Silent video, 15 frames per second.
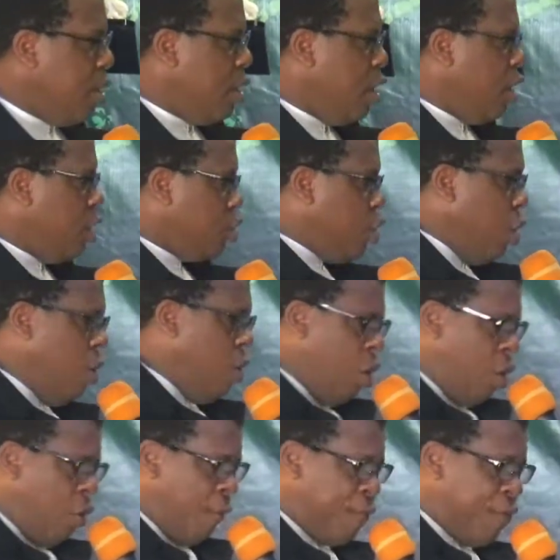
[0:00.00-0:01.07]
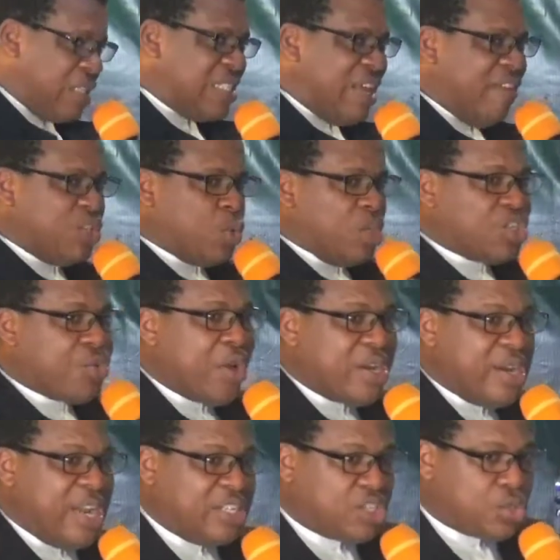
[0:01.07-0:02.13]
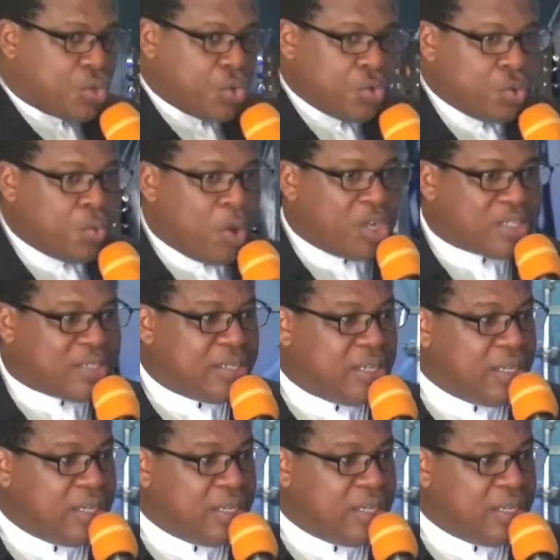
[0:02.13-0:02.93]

So, first service was greatness through what?